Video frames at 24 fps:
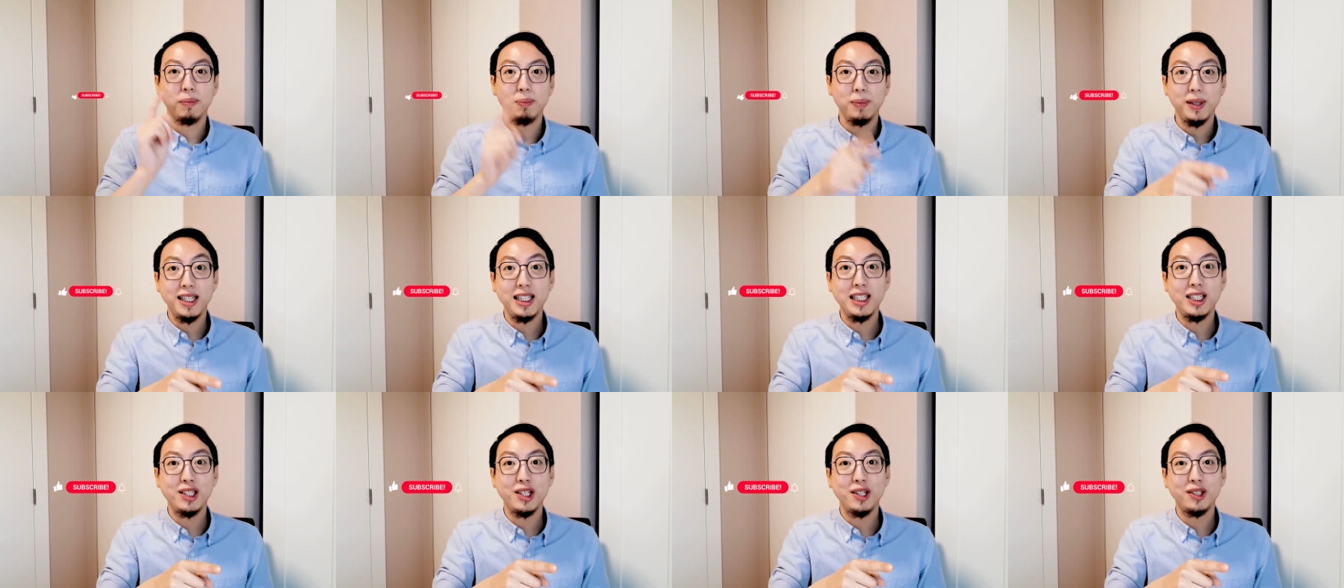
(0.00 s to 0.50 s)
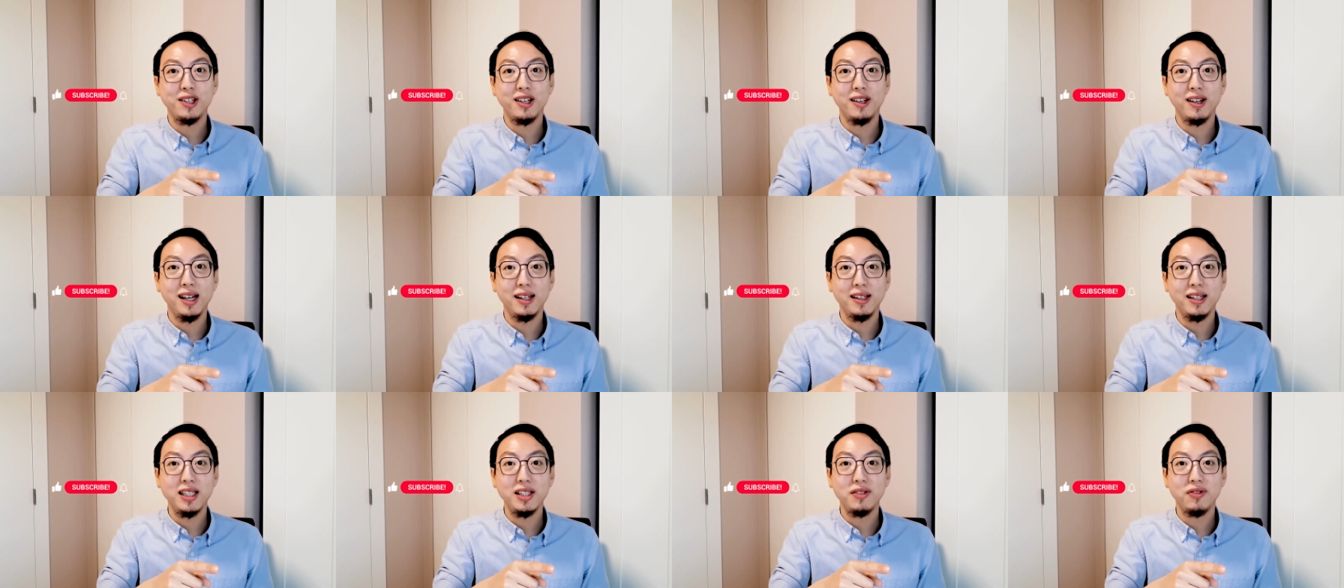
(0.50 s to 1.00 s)
Be sure to
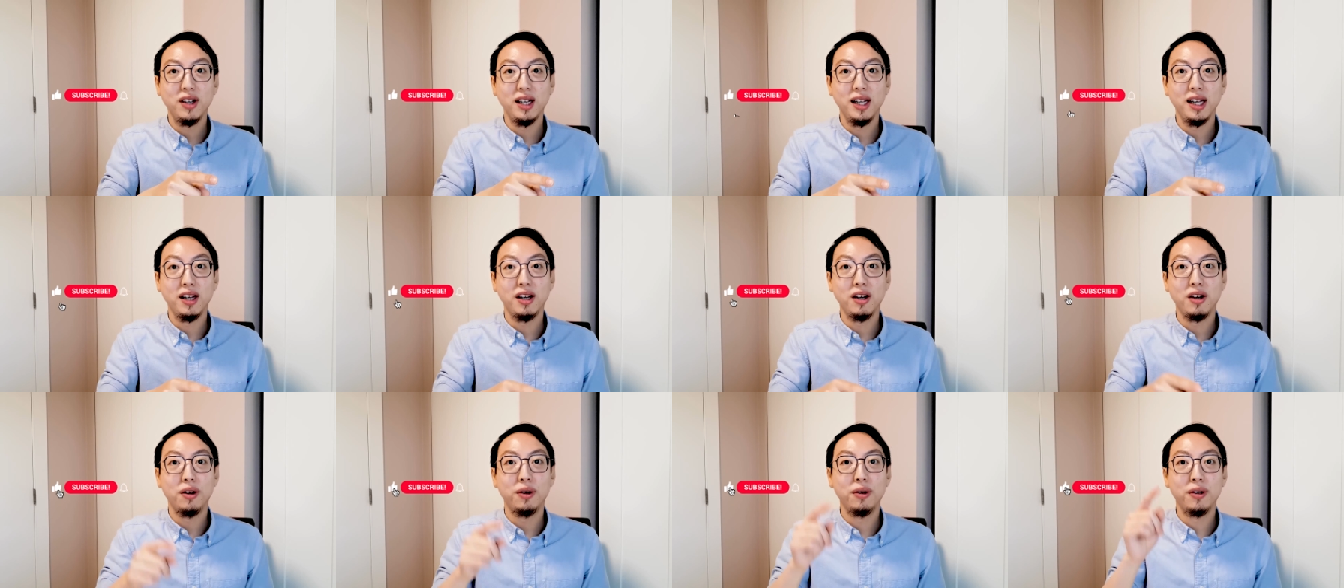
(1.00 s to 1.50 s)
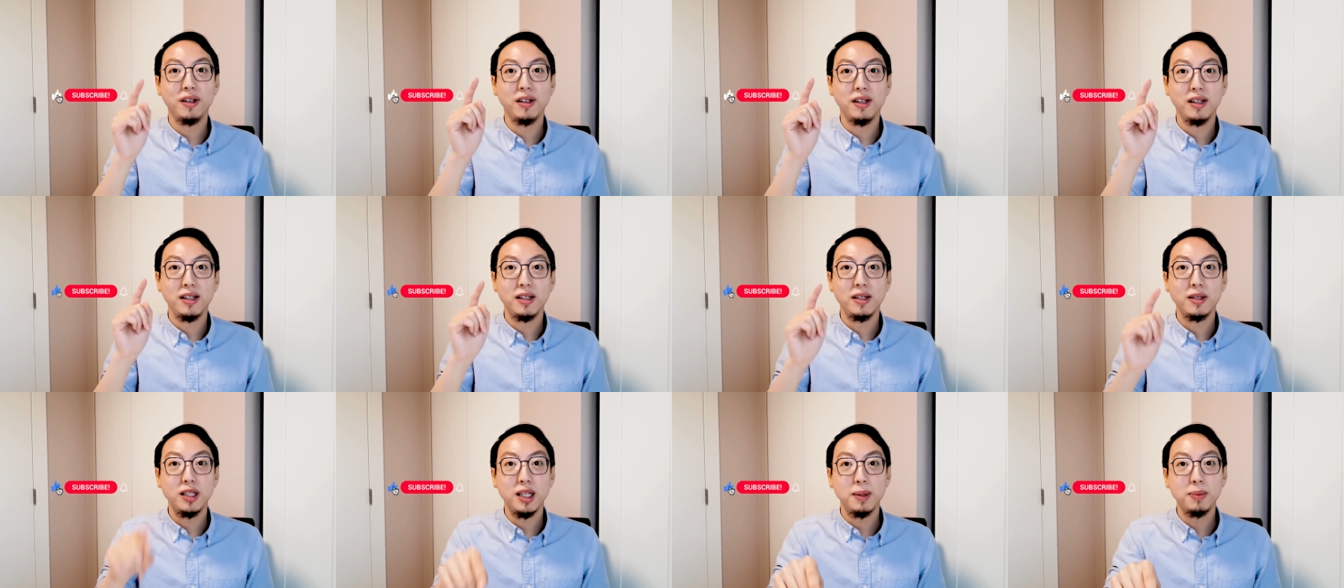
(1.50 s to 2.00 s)
like this video,
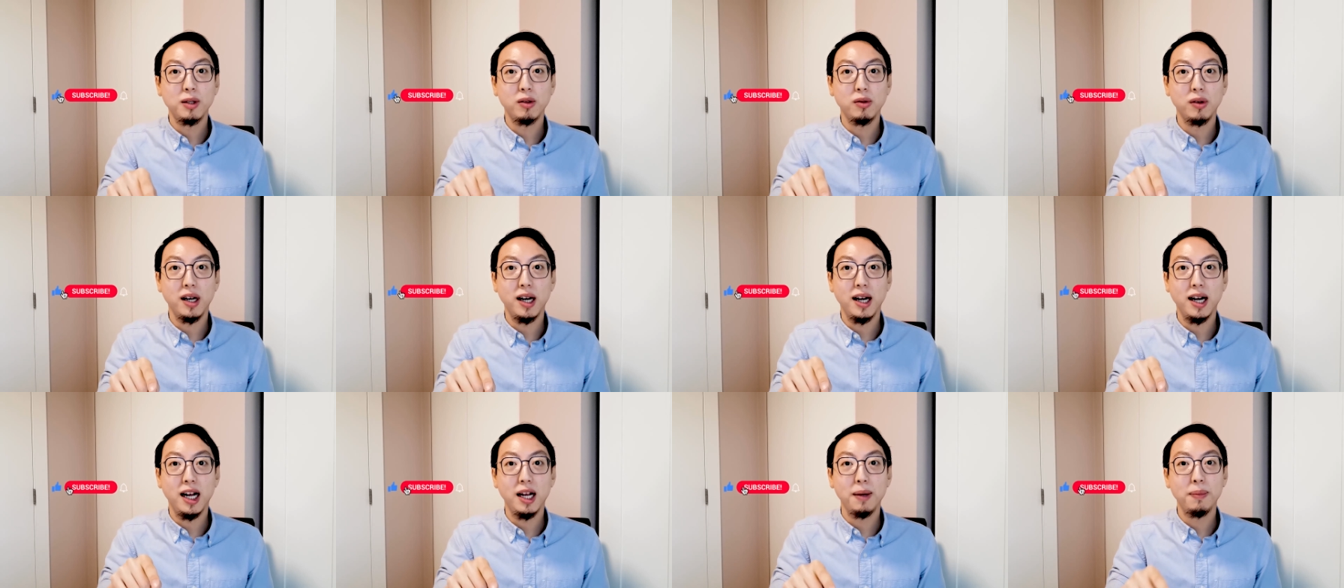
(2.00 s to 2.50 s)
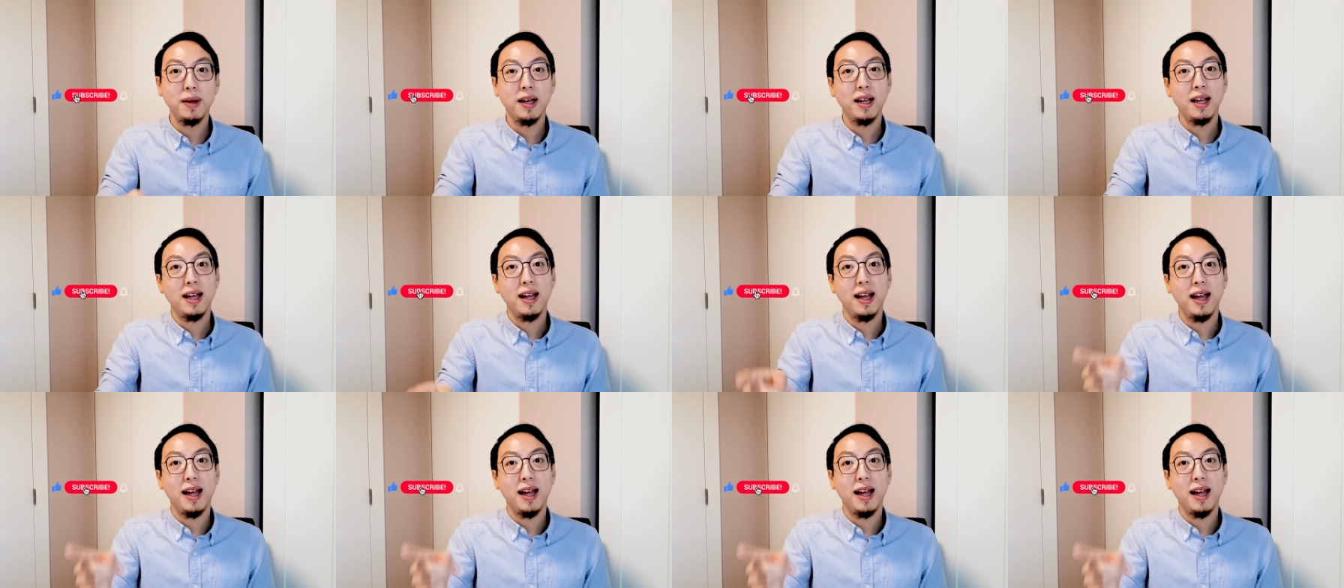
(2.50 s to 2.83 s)
subscribe,